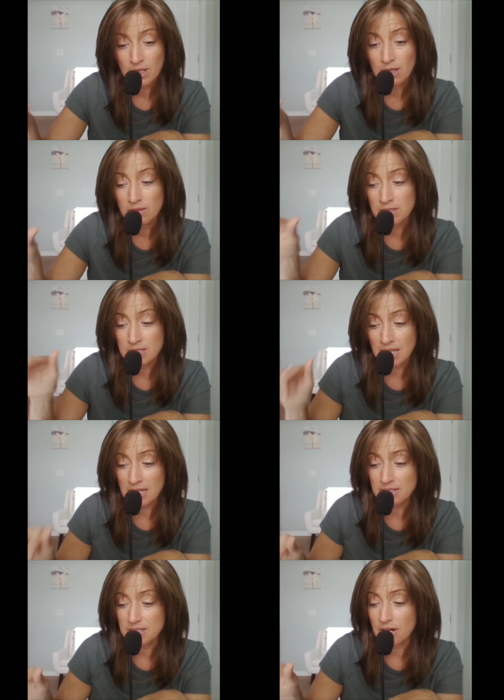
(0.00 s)
the
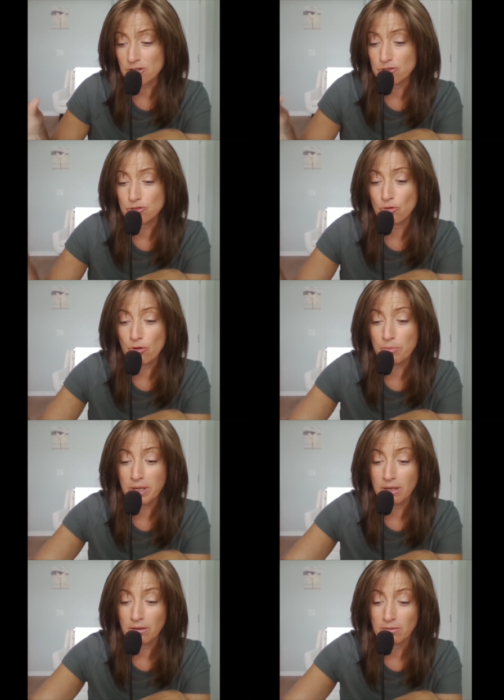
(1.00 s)
saints are storming